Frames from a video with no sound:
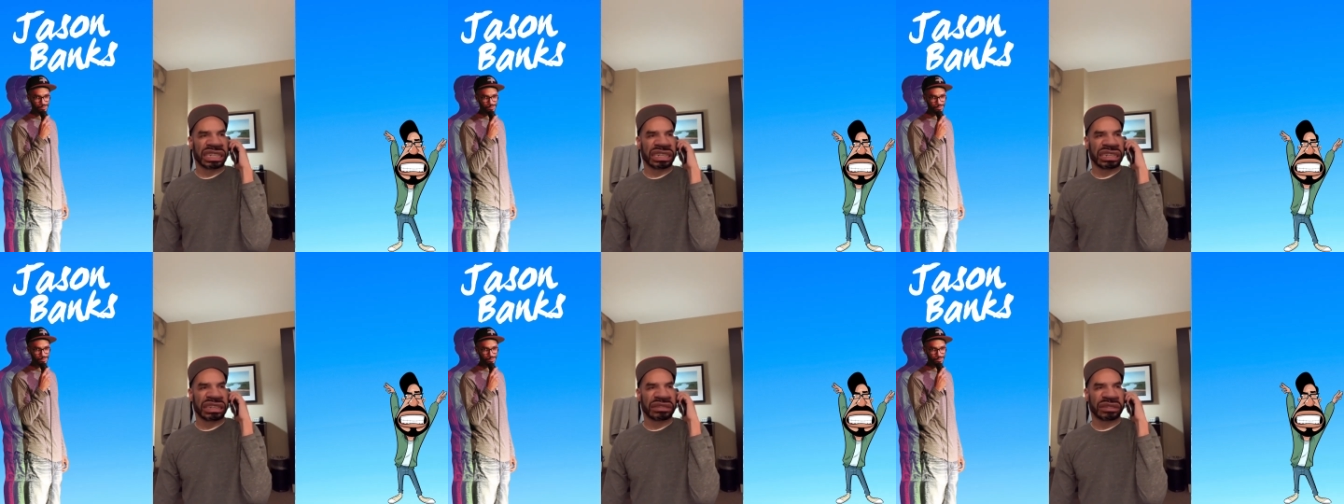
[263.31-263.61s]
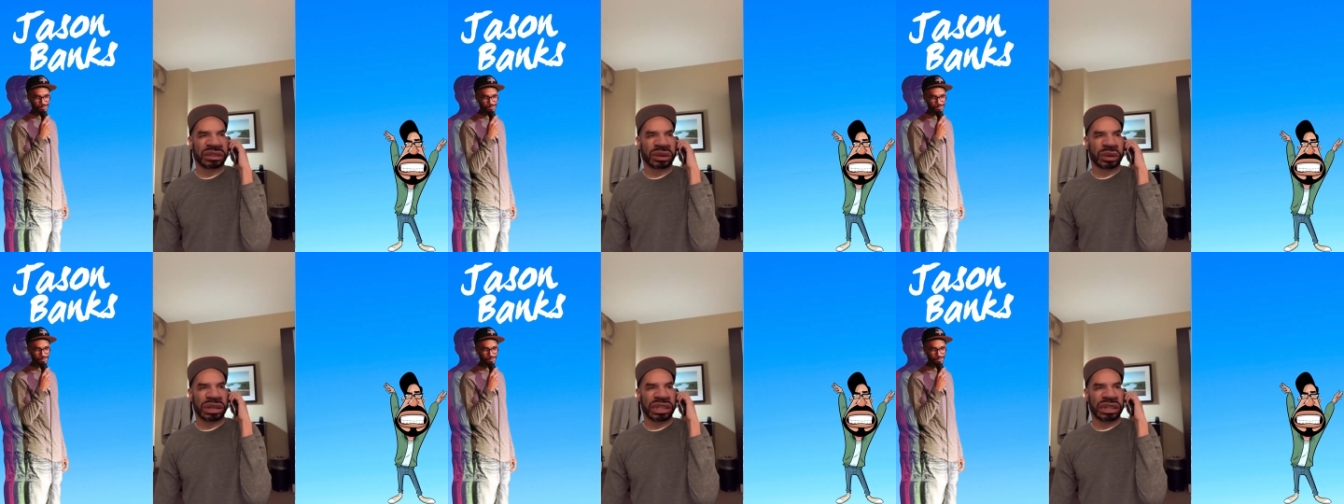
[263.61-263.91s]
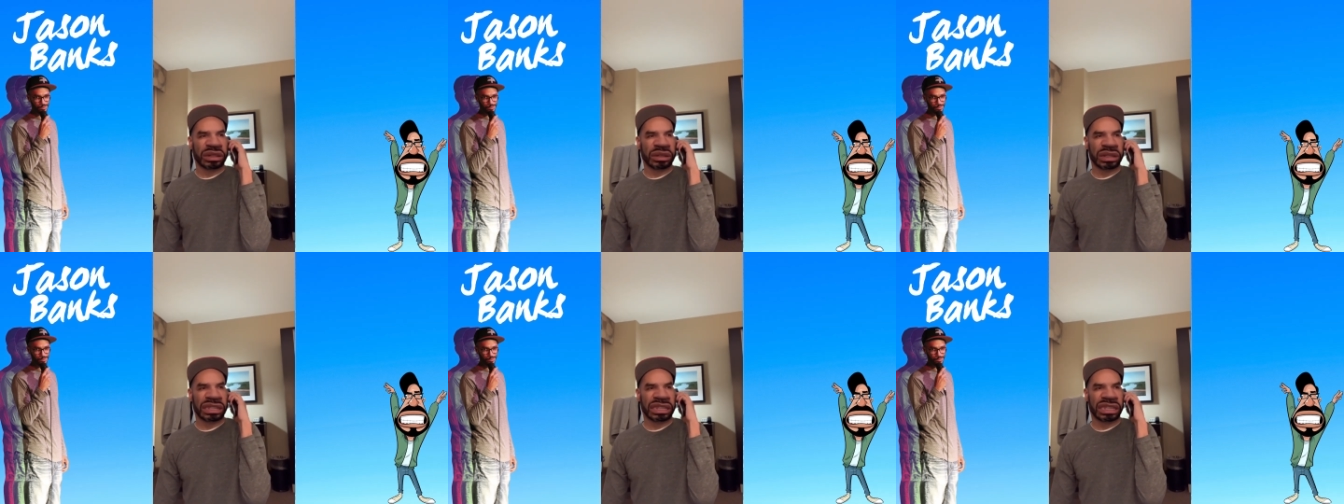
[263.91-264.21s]
For real?
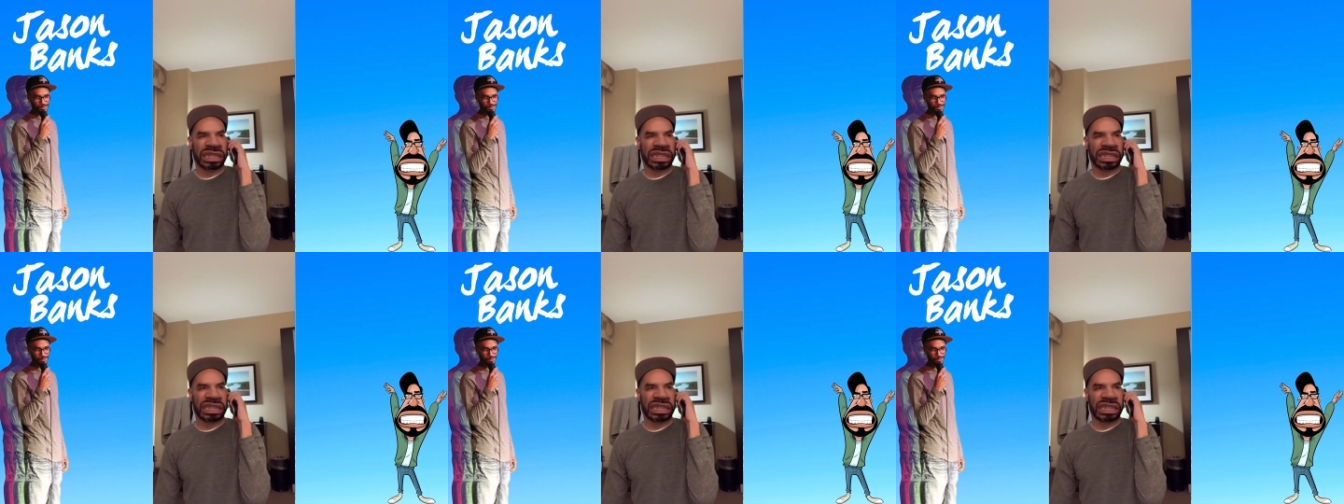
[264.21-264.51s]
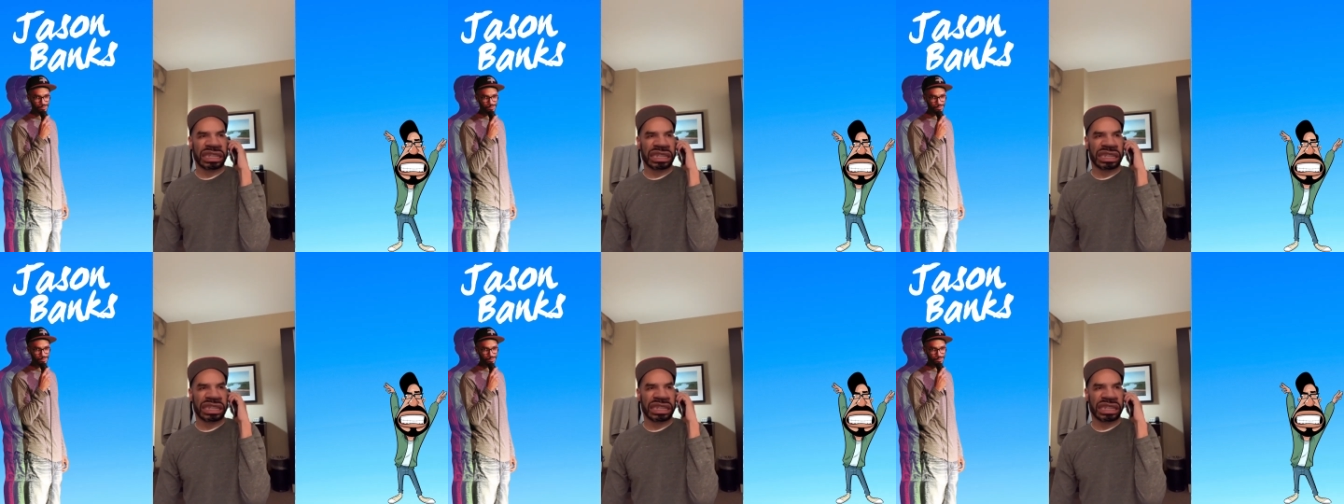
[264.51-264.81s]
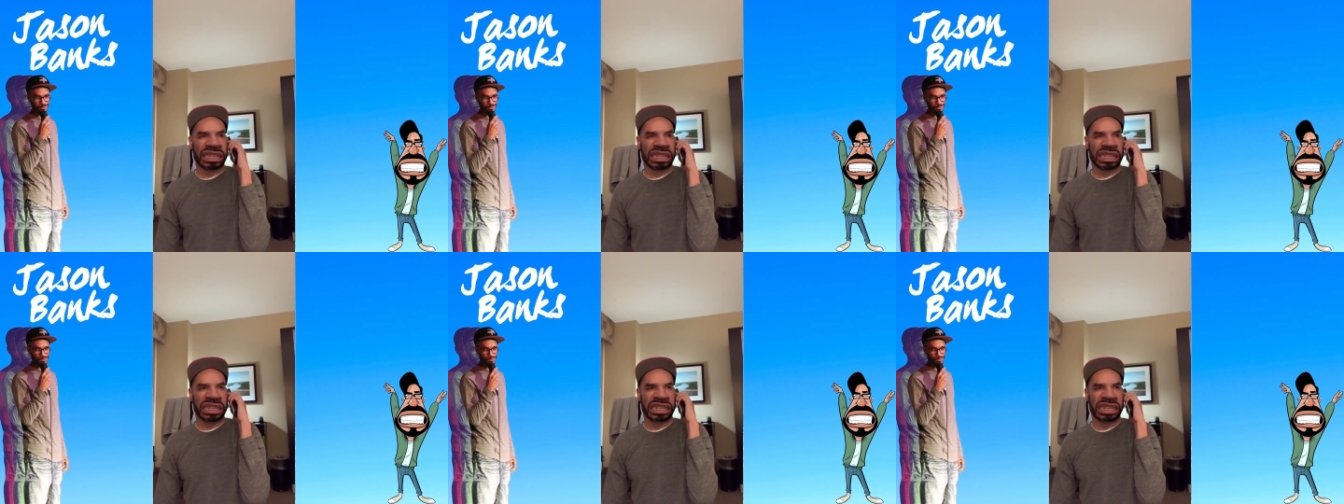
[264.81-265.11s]
Yeah, it
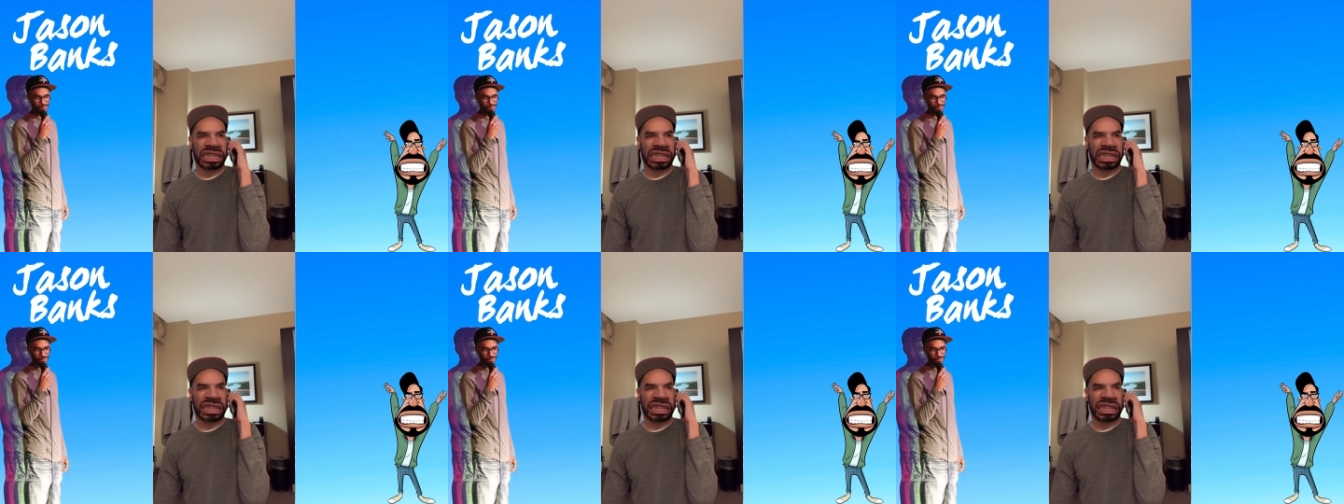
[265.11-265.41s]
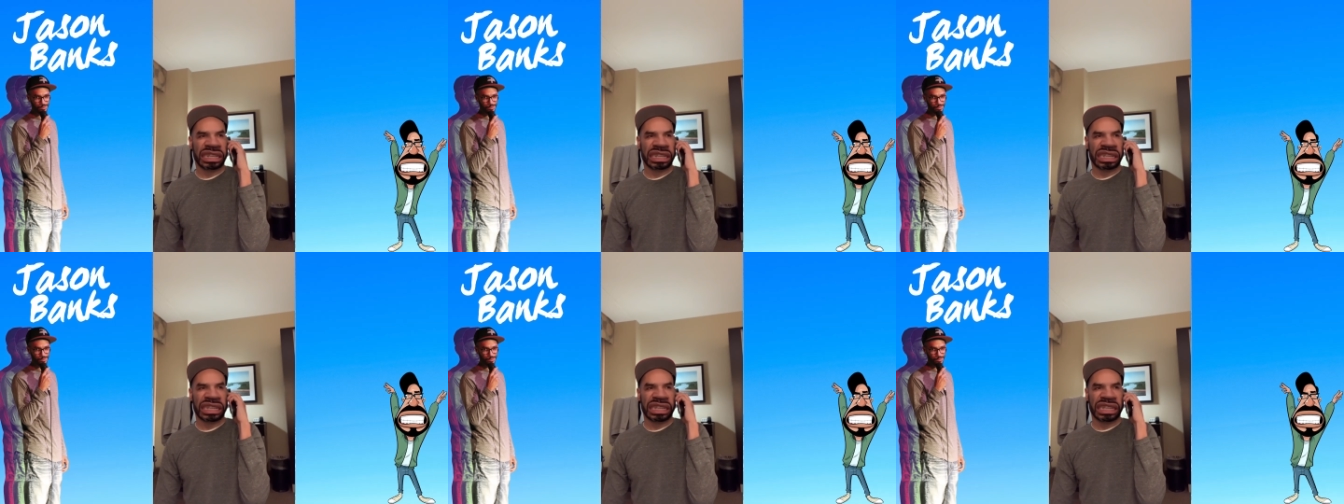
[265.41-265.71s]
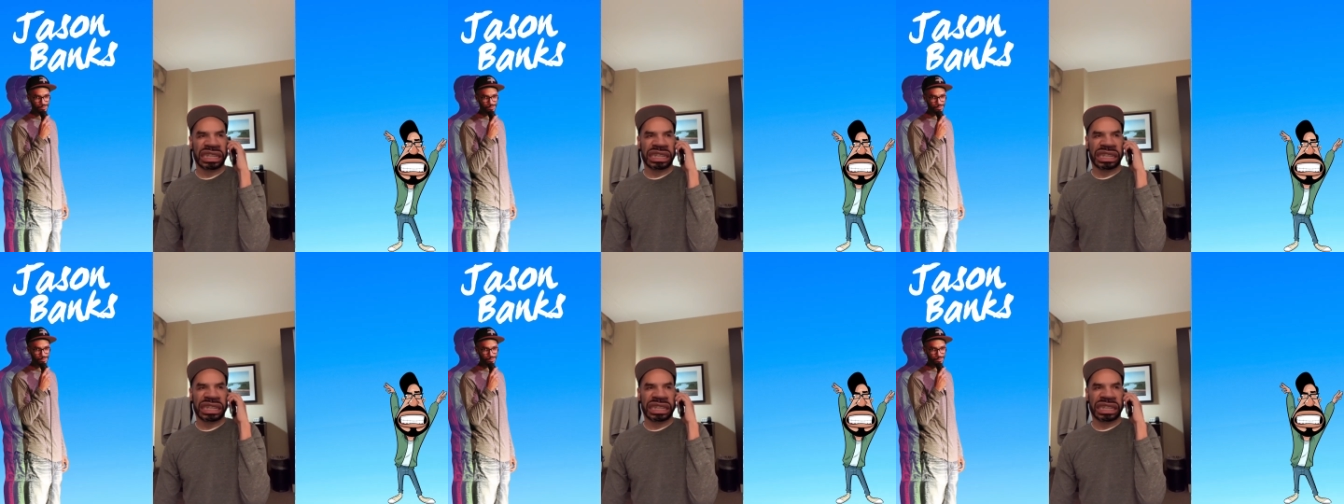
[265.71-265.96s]
is. What do you want?